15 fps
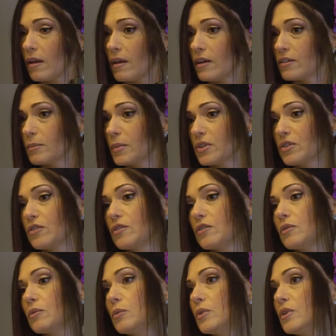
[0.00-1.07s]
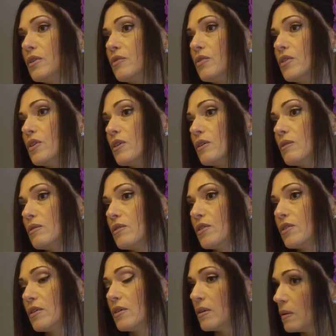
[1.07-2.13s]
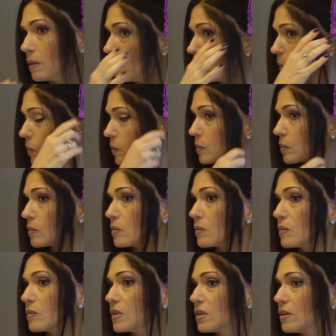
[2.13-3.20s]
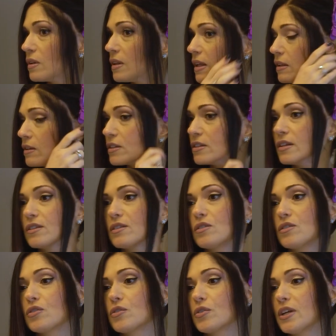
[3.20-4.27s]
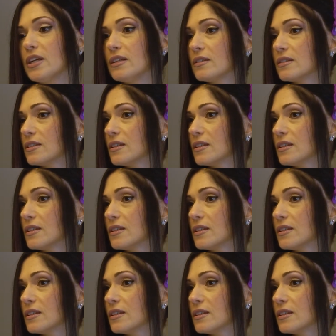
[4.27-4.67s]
as much as it would if you don't. Oh, that looks nice and straight. See